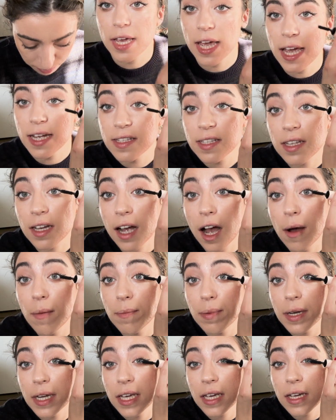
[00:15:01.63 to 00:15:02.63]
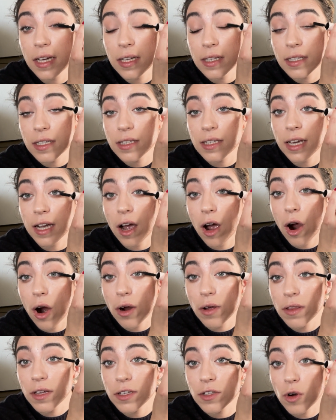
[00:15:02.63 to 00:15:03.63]
He hates the company because it's like a
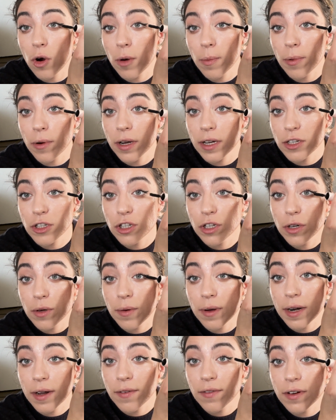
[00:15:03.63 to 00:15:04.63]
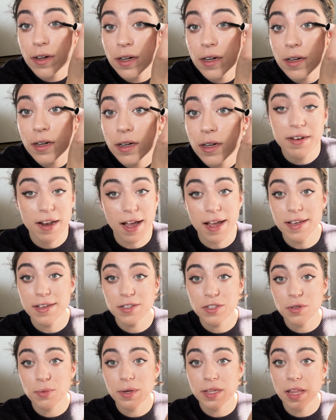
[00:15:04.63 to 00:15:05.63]
heartless corporation or whatever.
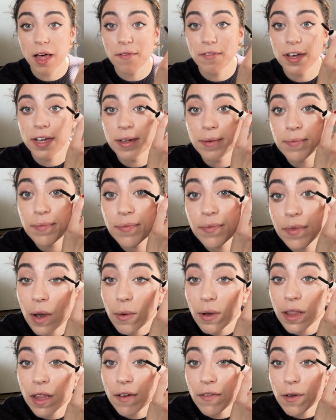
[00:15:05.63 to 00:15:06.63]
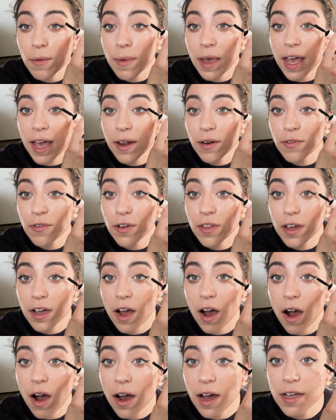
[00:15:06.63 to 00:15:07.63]
Nice, we love it. We love a man for the
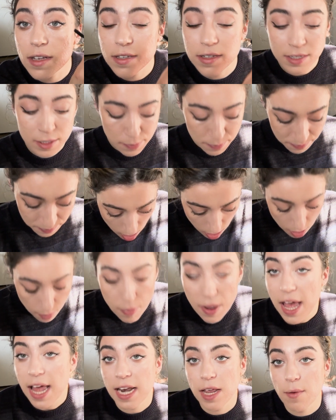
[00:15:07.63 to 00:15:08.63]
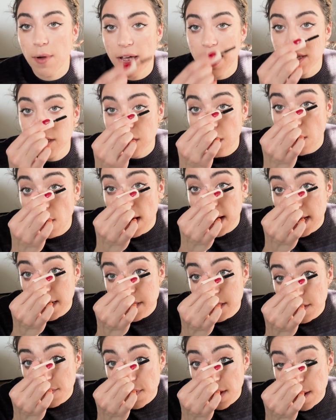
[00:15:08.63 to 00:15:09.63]
cause. But anyway, so I
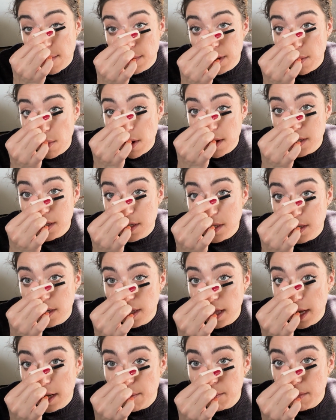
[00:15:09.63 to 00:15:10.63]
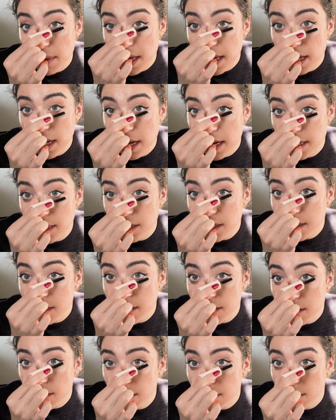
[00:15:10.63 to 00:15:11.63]
guess the family wants to like meet
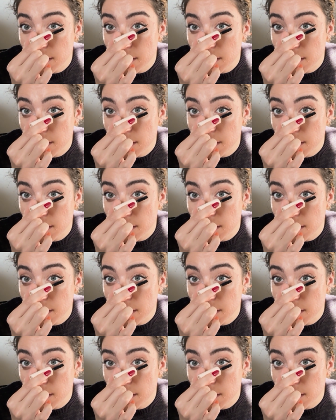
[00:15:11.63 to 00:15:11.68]
his